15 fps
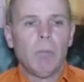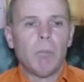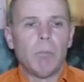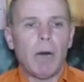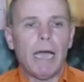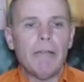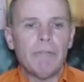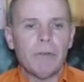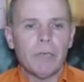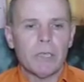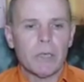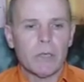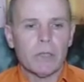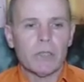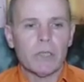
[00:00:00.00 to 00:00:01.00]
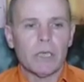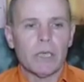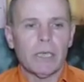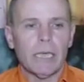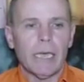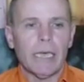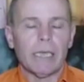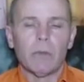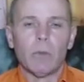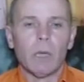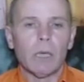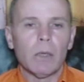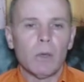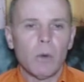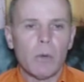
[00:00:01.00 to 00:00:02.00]
My first concern, and it
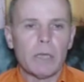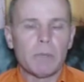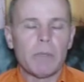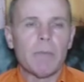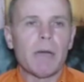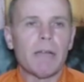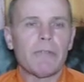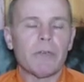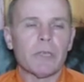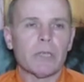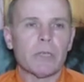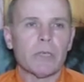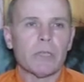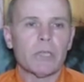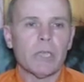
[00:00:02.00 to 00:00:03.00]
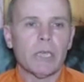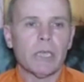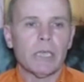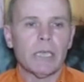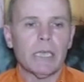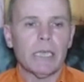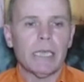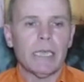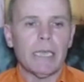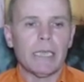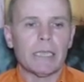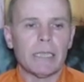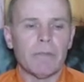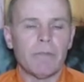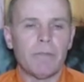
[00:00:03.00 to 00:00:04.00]
will always be my first concern,
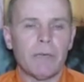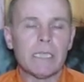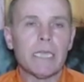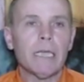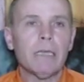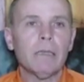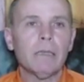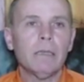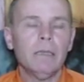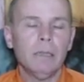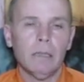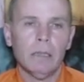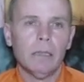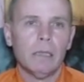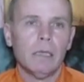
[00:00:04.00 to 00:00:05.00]
is the physical,